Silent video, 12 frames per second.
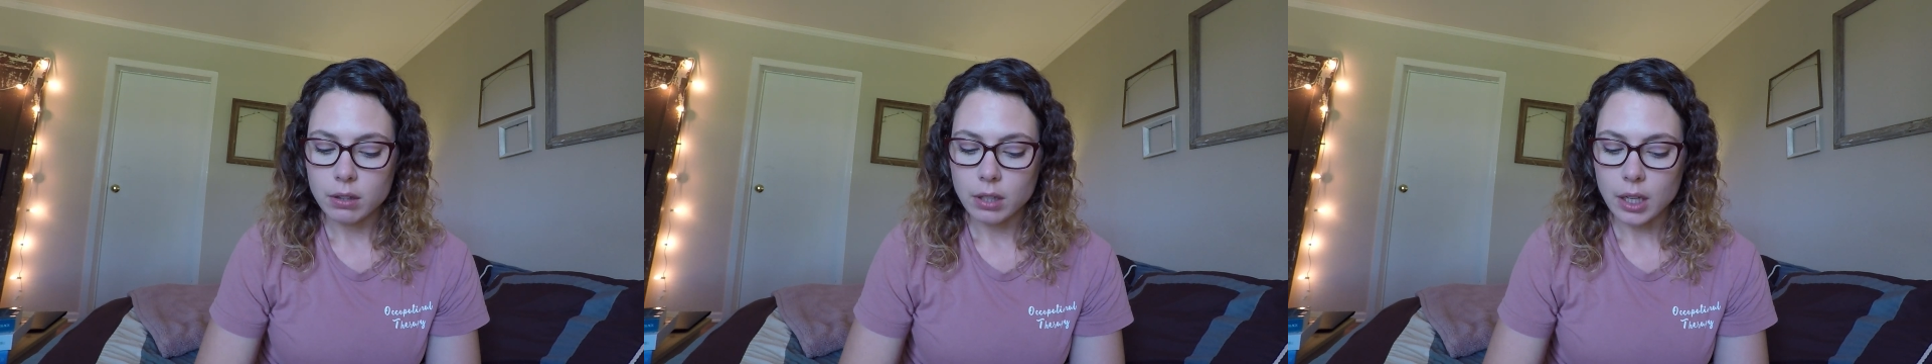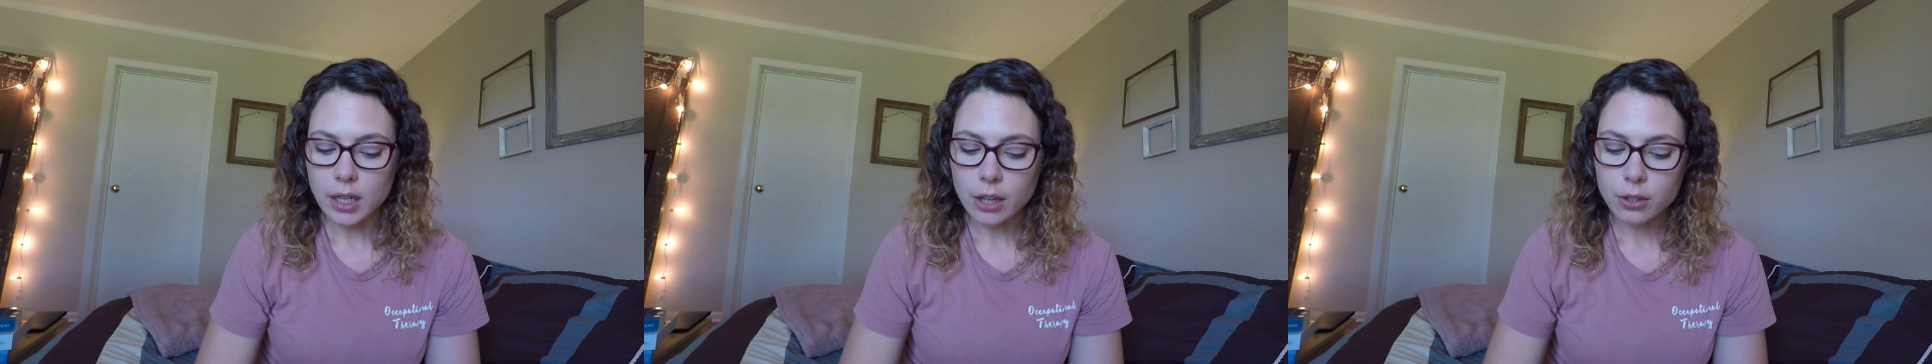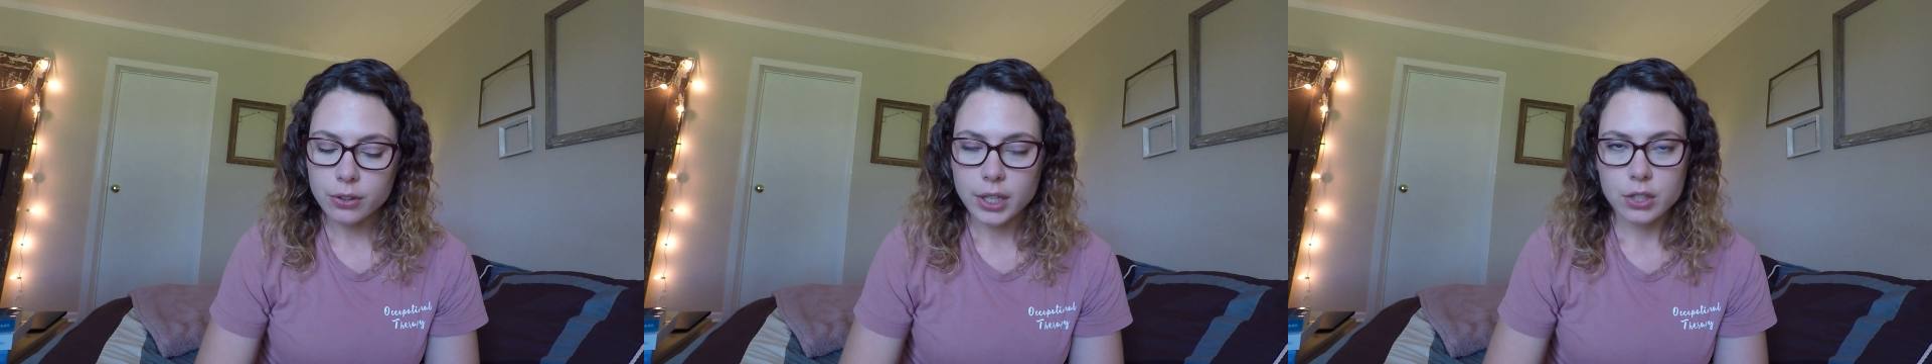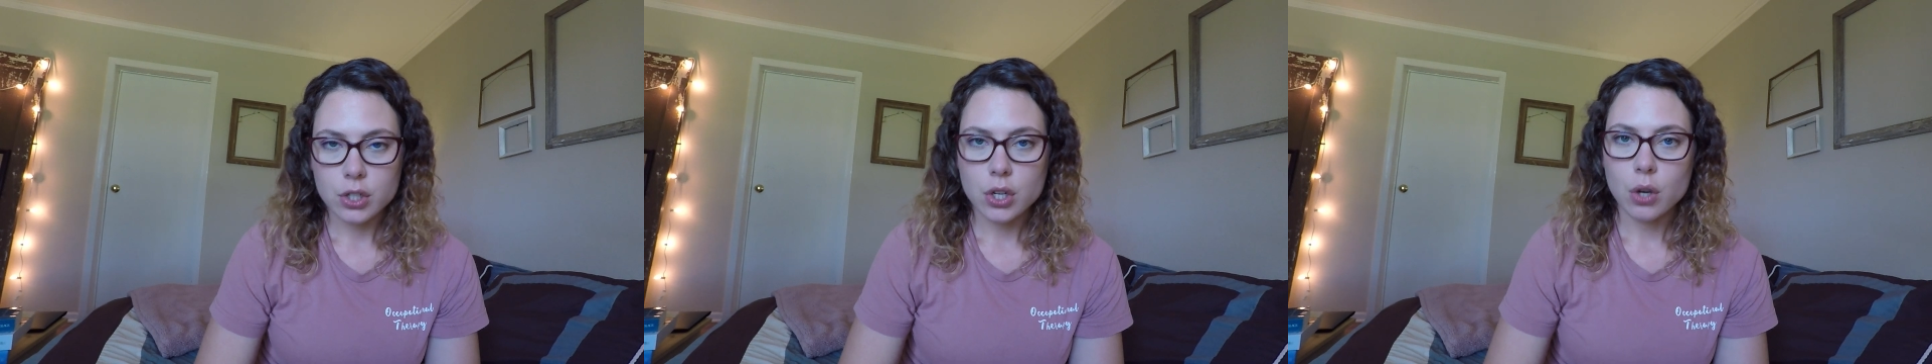Another
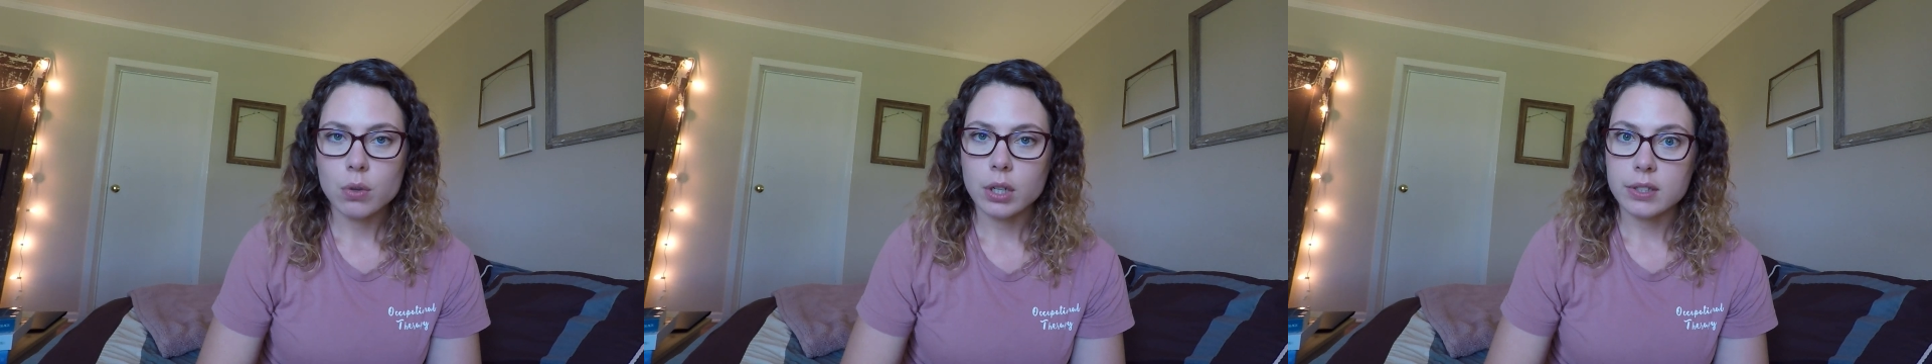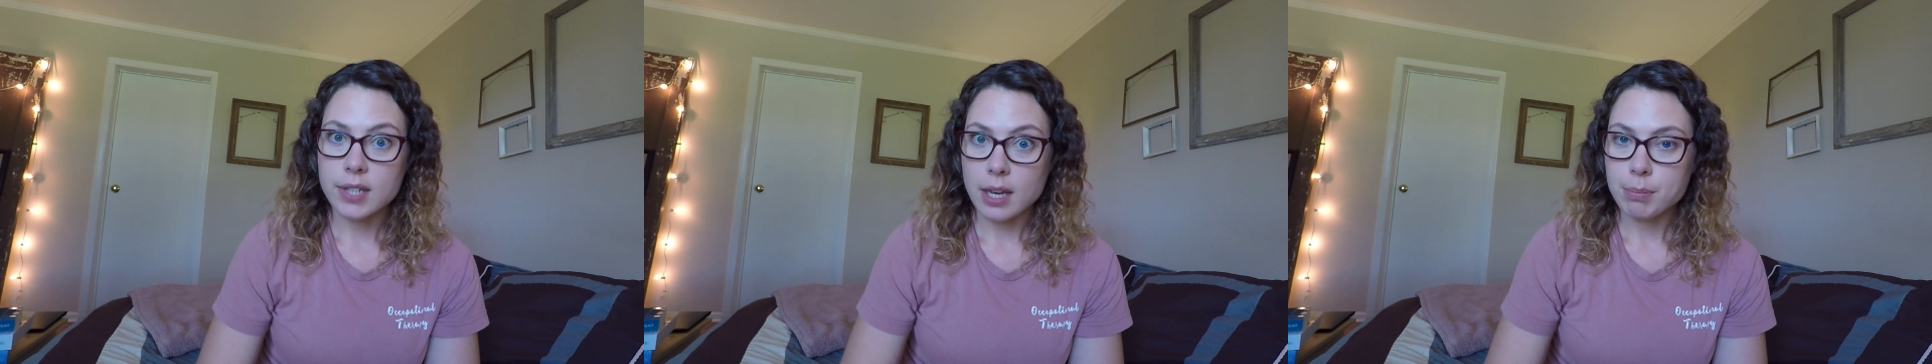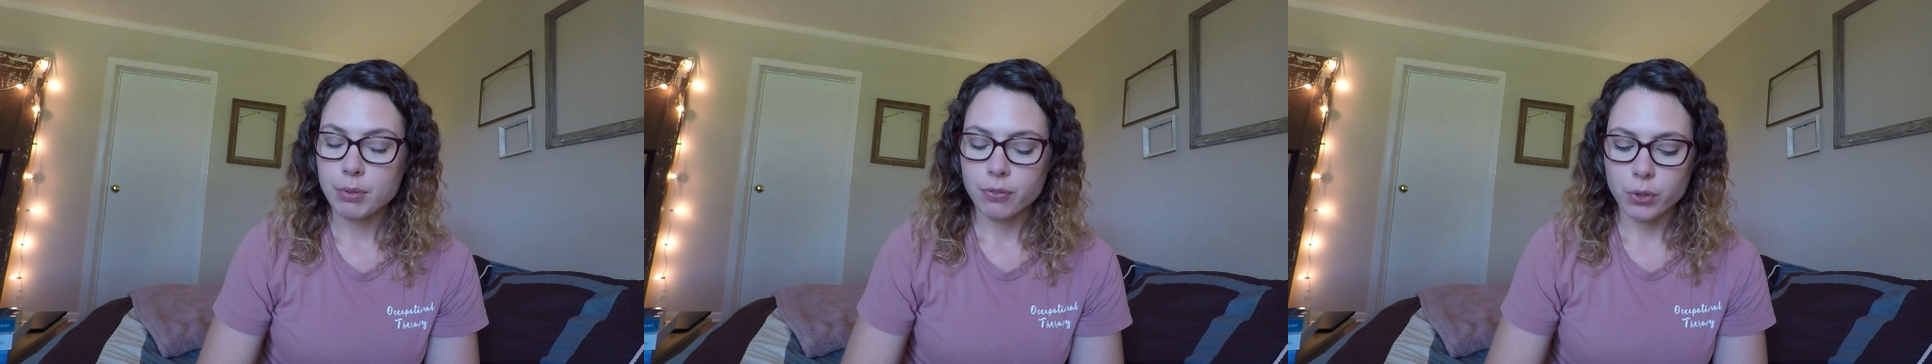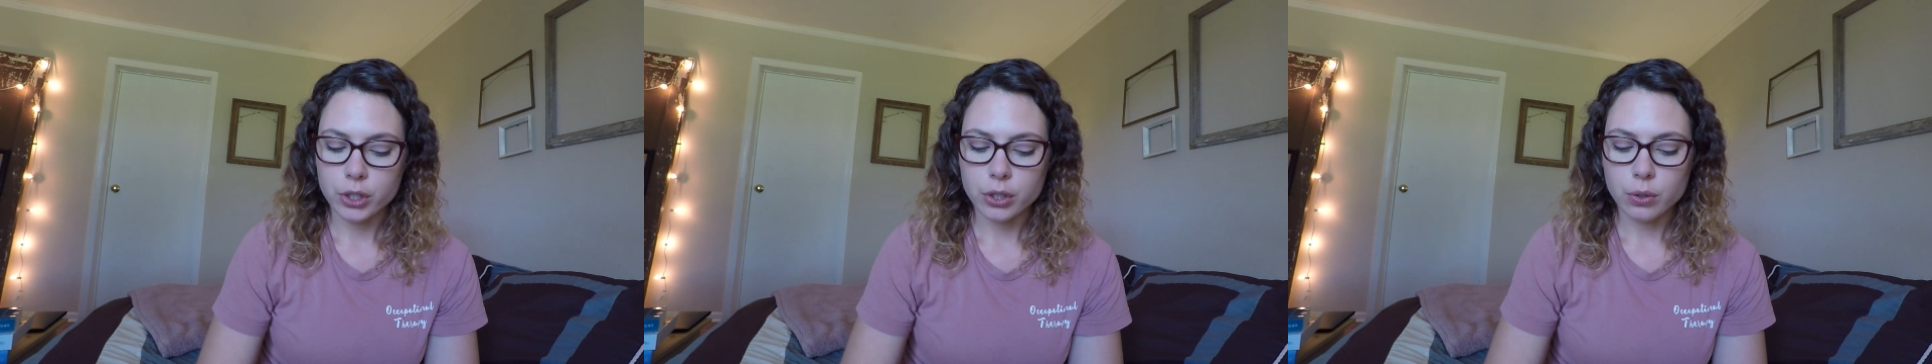thing to note, a tip
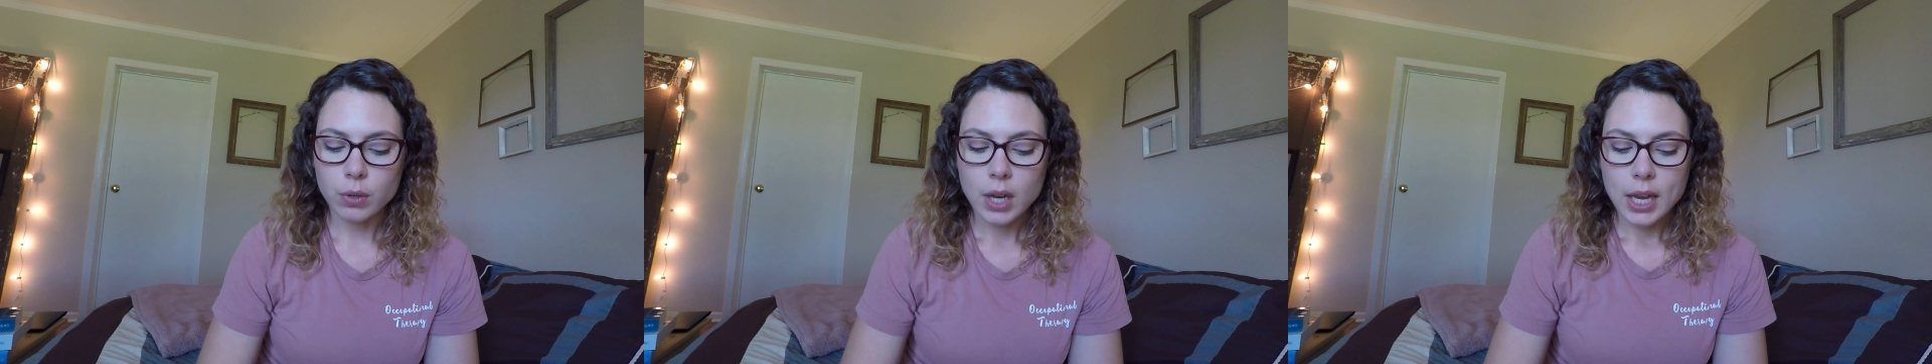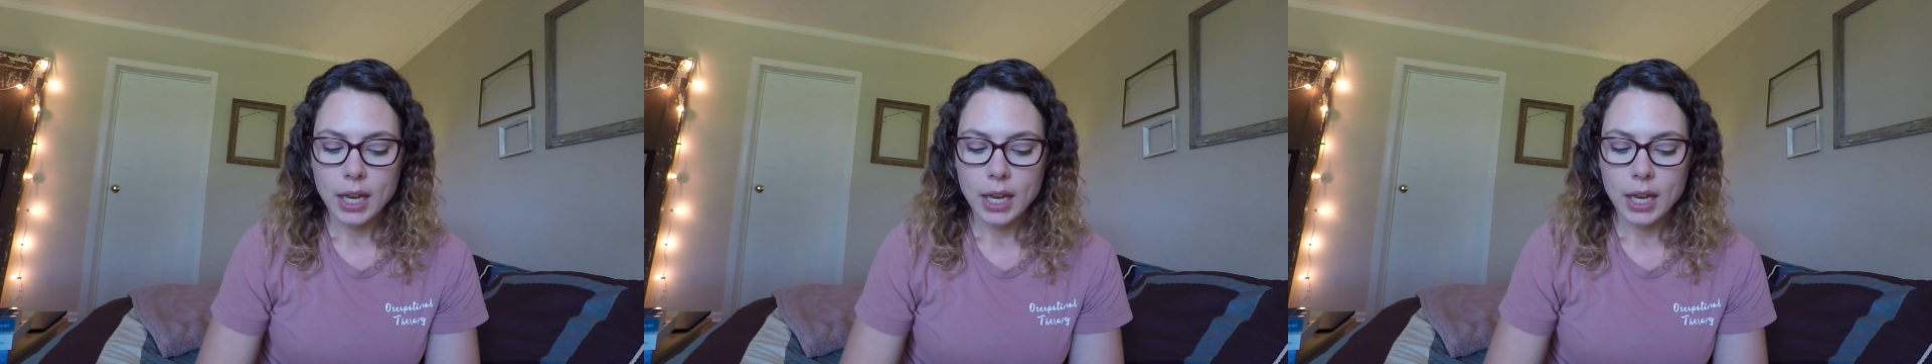for you,